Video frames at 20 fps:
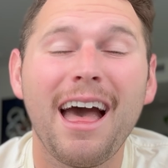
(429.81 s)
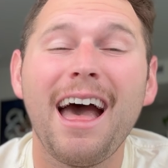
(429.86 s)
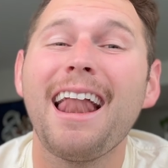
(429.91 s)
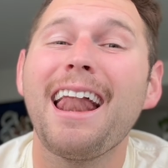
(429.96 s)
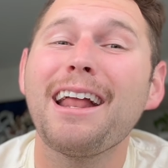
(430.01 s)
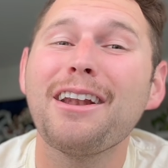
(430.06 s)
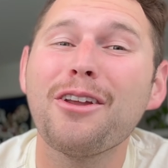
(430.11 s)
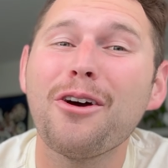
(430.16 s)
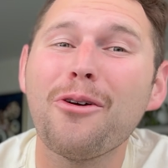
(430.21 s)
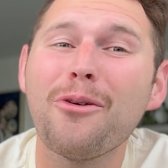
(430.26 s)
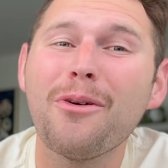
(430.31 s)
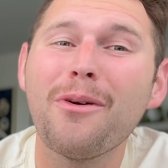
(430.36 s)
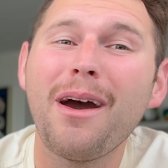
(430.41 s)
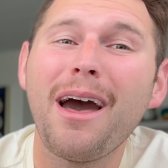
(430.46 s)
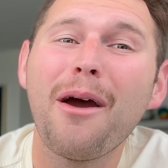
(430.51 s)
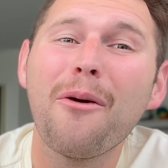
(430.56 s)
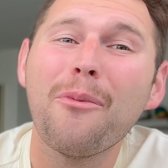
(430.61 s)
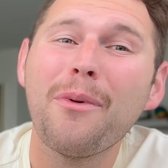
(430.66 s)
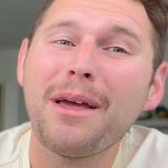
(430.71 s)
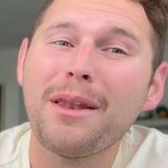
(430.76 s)
And I
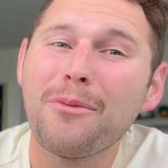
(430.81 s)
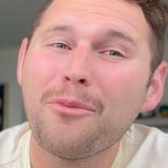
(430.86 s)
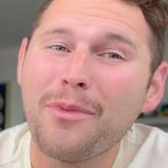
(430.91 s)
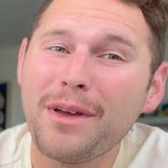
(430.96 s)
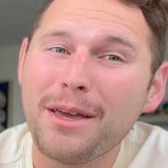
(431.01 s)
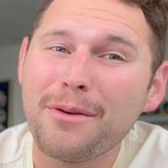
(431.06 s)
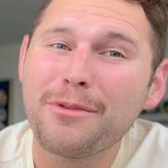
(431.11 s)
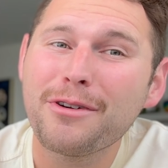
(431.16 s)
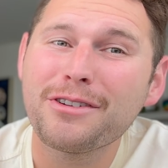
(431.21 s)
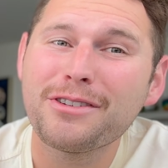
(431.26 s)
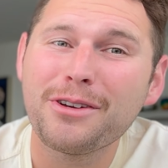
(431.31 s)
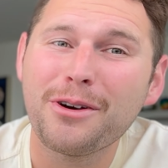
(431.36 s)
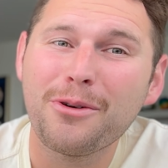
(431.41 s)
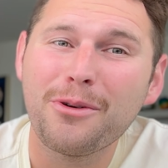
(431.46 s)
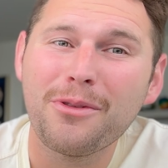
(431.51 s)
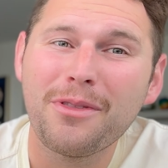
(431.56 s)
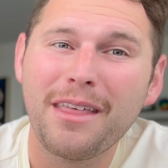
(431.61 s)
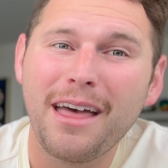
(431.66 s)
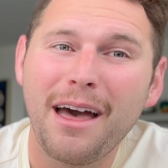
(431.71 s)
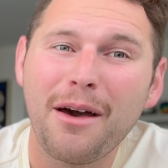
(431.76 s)
know when we were
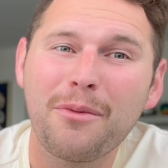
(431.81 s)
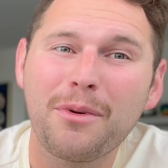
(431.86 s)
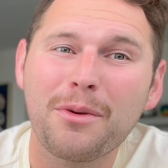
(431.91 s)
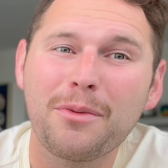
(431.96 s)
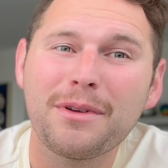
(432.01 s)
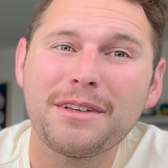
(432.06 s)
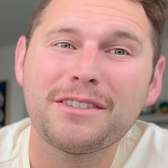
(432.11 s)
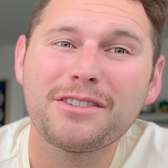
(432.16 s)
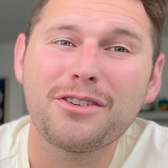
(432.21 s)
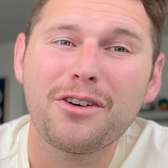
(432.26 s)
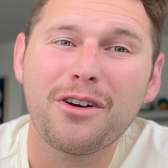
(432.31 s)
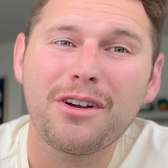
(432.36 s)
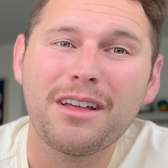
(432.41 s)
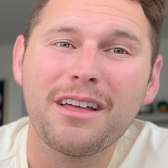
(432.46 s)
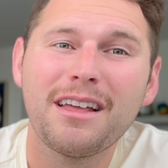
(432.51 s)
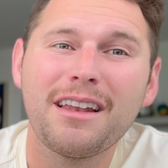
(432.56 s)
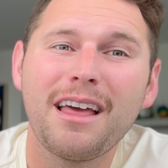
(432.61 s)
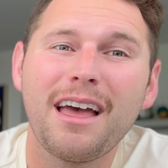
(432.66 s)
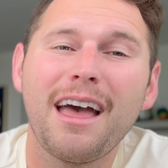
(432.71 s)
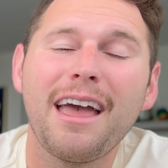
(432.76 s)
told that when we
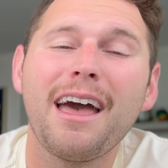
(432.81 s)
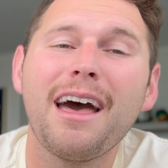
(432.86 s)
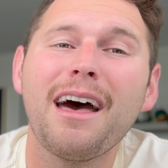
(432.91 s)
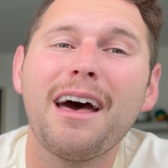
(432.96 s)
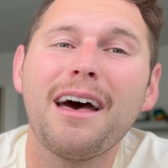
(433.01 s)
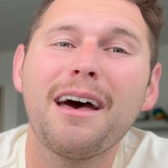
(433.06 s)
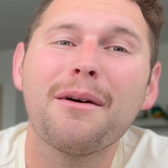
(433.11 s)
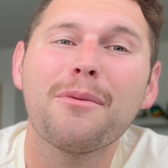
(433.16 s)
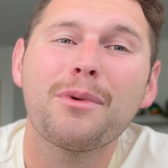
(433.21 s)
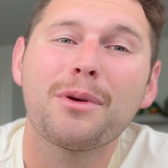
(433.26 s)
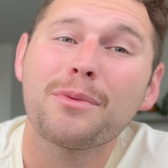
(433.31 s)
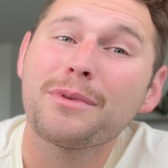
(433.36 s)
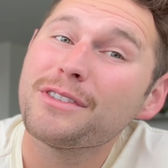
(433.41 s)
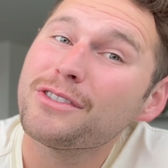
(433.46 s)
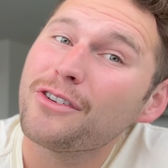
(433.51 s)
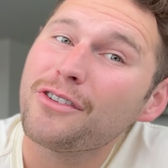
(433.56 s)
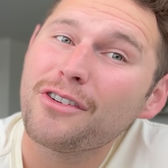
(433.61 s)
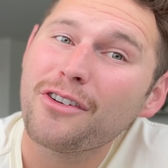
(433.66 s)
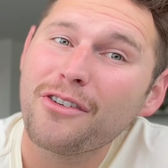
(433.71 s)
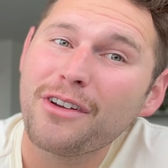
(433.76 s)
started
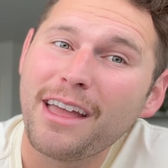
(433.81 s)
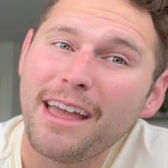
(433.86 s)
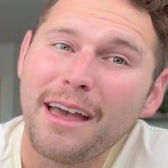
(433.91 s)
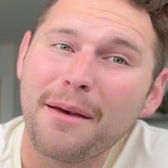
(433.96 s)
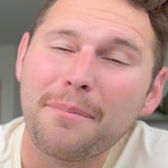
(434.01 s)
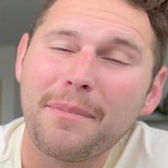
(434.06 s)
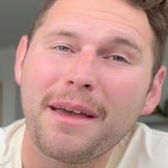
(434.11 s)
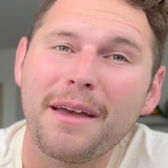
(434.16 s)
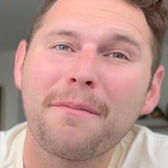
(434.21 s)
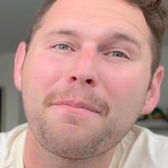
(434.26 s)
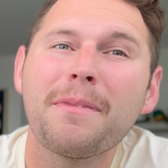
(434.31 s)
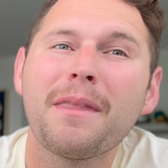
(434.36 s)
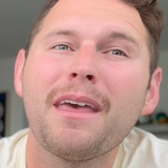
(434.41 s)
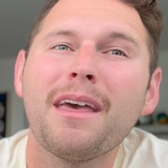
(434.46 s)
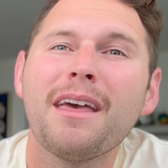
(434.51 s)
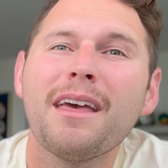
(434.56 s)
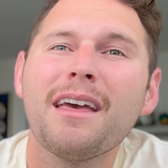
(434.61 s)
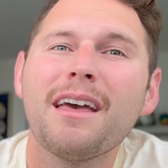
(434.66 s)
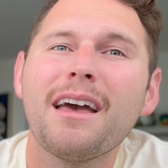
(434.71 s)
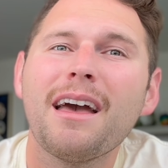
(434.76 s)
our camping,
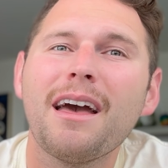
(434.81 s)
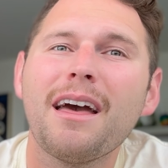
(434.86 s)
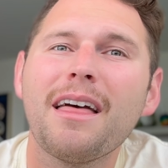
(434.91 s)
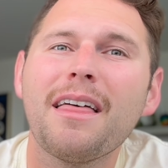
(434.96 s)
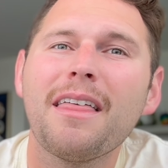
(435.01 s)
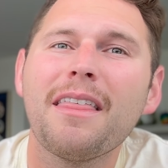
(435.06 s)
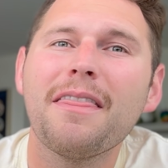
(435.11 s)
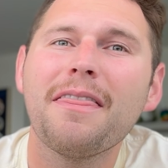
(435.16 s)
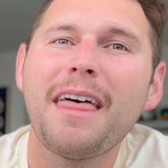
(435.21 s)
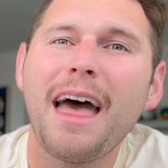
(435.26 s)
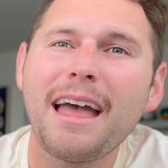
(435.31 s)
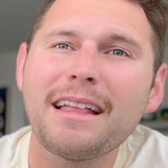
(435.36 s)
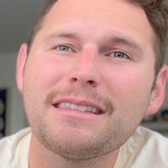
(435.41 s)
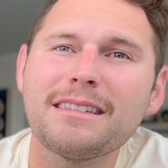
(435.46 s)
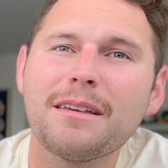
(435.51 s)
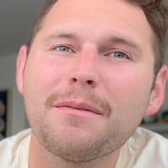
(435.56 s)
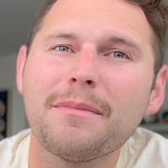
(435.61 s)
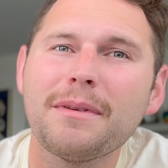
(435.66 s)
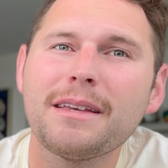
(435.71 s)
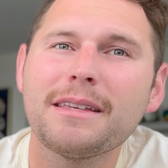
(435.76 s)
that
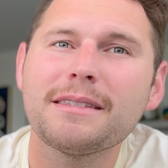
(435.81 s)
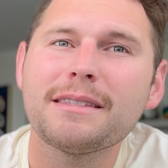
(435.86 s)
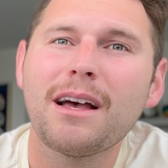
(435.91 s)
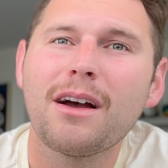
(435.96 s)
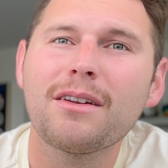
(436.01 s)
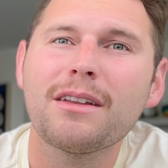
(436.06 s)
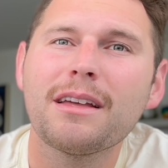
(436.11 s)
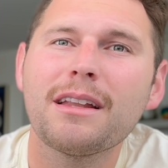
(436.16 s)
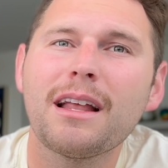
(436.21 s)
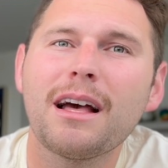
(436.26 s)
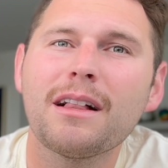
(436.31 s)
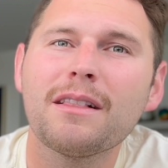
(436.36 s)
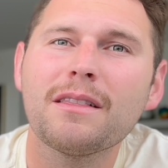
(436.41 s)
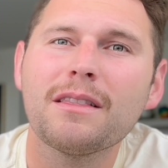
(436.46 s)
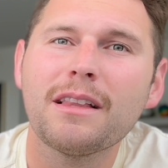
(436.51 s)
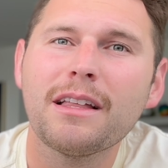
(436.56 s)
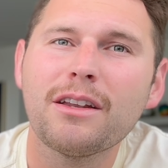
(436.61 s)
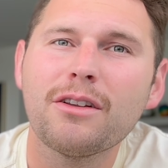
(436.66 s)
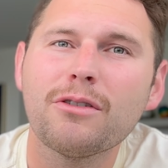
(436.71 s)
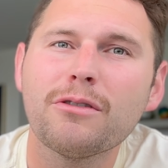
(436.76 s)
to me sounded a
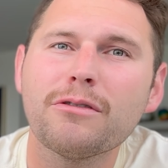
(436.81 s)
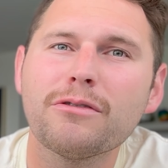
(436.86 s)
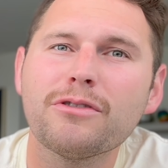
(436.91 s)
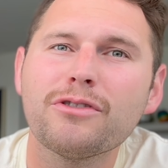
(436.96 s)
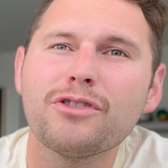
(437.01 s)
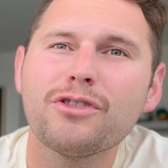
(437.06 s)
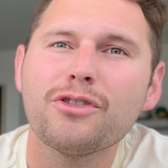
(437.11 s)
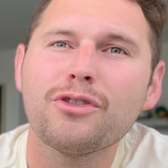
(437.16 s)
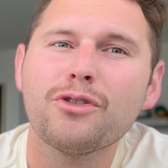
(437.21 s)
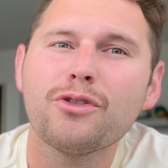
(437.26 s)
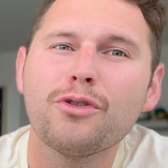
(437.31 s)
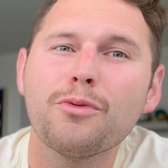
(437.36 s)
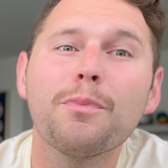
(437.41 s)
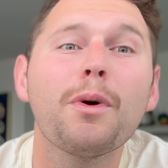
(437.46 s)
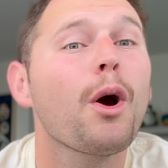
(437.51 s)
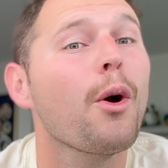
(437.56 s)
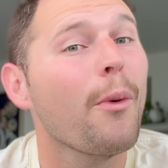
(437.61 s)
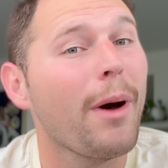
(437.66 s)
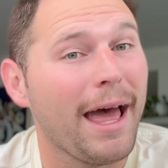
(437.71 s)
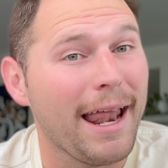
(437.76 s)
little too
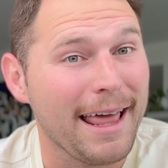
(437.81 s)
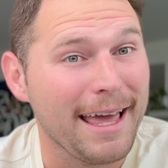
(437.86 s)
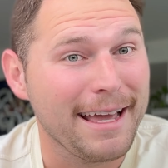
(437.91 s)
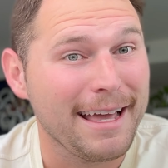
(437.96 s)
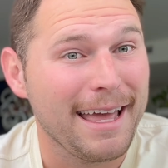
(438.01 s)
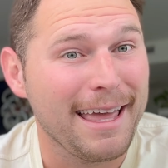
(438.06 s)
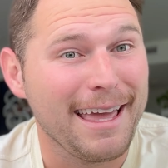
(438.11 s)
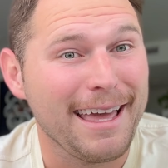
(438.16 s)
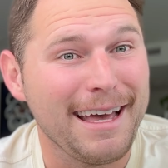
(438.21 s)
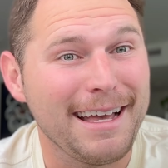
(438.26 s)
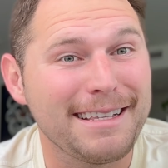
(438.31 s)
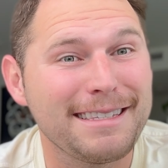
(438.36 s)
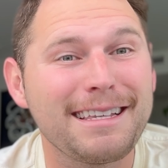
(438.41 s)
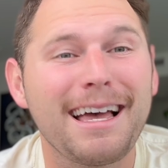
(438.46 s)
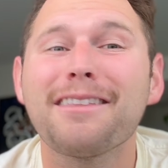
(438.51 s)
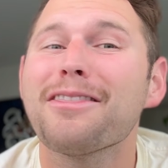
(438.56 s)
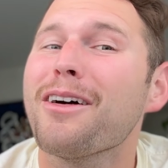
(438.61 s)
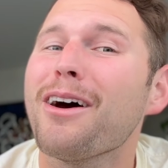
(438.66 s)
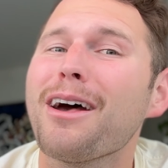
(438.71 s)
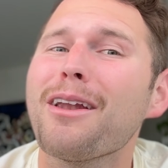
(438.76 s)
poetic, I guess.
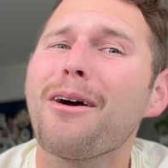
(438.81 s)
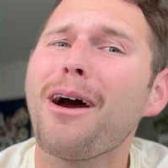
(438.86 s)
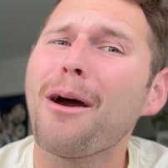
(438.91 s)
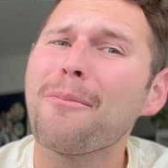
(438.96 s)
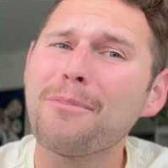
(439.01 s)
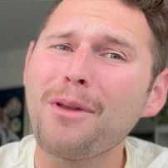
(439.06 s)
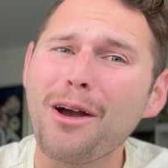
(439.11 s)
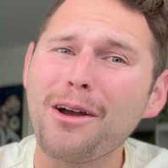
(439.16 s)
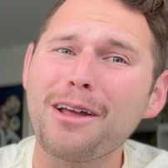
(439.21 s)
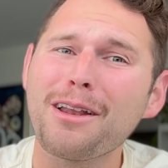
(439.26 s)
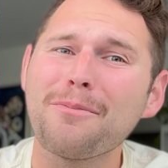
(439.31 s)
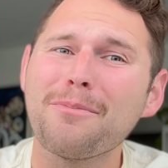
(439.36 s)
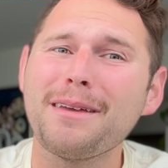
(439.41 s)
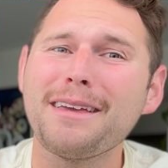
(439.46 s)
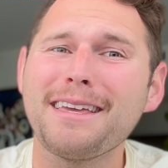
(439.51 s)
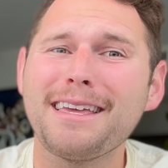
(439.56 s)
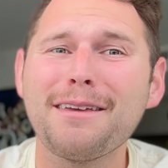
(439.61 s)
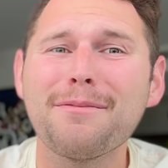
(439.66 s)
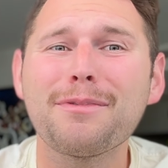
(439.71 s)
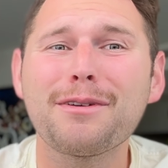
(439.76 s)
I thought, I'm not going to
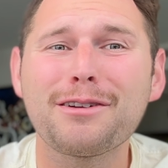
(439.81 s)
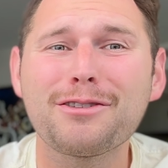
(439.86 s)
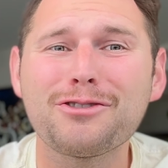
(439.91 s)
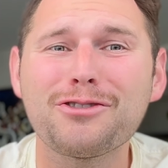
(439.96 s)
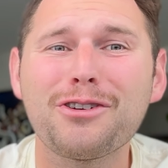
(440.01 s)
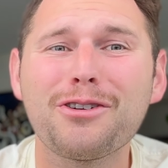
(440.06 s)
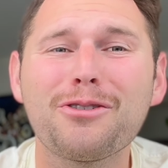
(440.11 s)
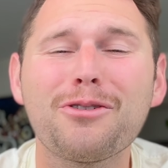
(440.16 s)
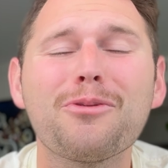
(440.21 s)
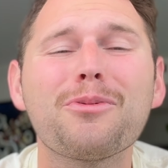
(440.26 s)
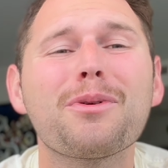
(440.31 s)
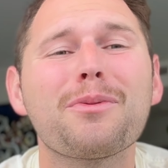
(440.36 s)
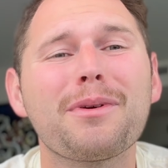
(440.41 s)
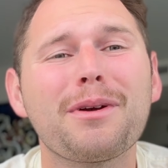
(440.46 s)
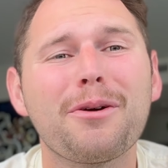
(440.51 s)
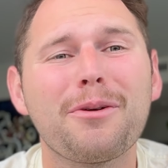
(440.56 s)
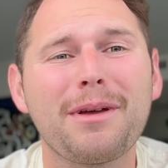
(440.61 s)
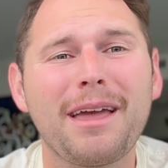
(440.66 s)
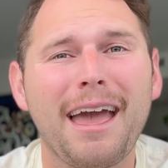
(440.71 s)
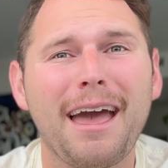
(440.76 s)
be keeping a journal when we
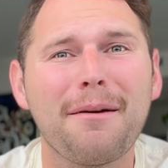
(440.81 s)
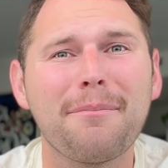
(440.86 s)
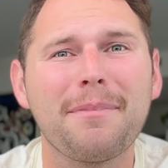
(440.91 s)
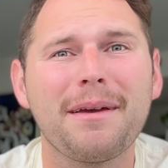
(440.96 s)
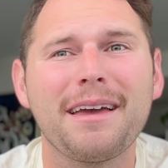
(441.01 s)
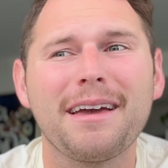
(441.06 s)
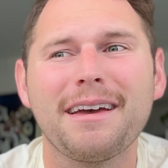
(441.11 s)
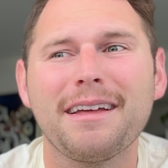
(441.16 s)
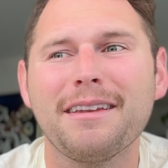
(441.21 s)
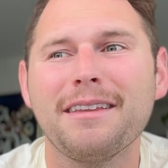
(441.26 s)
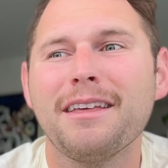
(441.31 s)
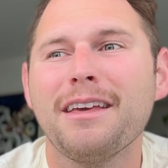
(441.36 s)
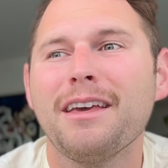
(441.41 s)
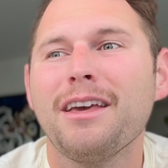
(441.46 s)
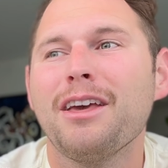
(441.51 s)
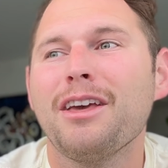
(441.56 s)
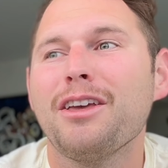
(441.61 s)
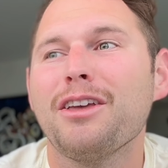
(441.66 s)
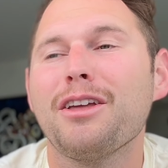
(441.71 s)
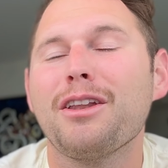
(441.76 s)
go camping and,
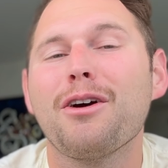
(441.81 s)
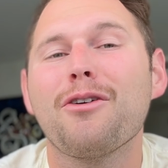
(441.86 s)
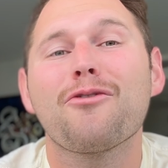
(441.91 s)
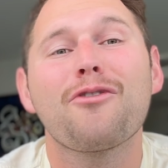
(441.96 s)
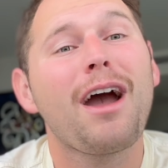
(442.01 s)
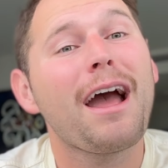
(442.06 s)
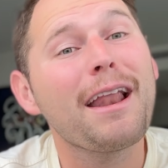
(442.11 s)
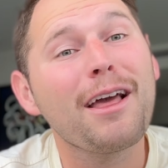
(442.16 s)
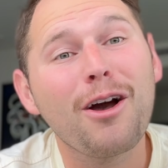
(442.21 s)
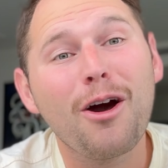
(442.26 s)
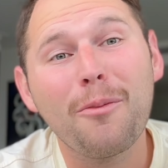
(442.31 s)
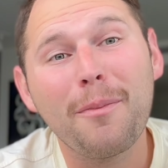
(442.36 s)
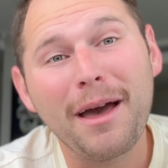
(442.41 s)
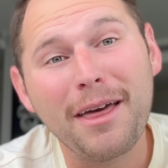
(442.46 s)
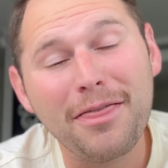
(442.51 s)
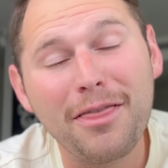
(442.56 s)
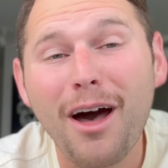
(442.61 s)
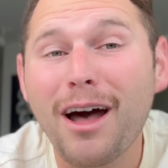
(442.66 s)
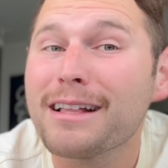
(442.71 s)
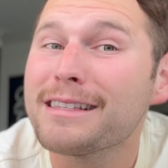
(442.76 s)
you know, writing all my
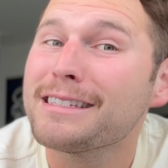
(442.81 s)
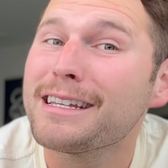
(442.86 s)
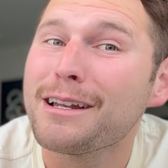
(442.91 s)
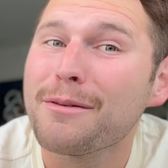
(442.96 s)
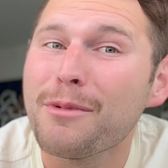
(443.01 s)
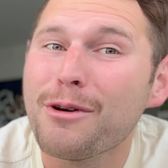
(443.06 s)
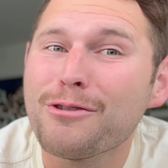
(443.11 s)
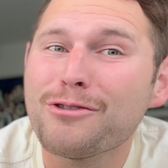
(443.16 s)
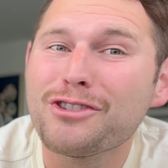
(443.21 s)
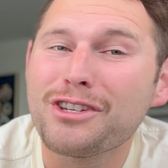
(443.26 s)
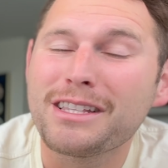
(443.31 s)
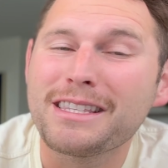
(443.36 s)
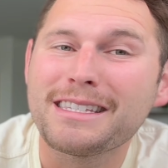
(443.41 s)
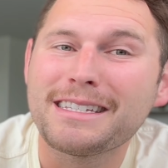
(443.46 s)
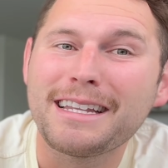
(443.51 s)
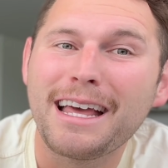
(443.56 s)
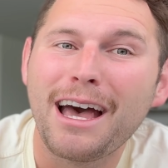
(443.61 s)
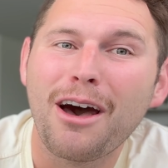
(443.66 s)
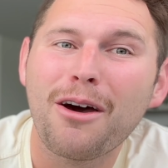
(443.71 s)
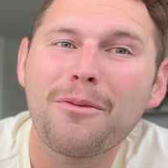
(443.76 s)
thoughts and emotions
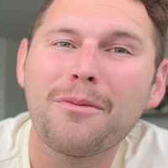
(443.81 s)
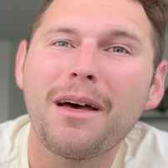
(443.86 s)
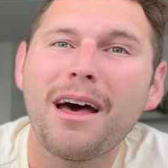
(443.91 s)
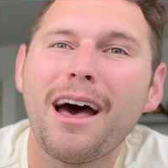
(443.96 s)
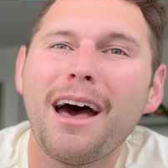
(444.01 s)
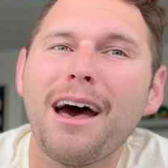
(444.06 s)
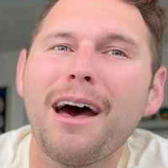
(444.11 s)
down.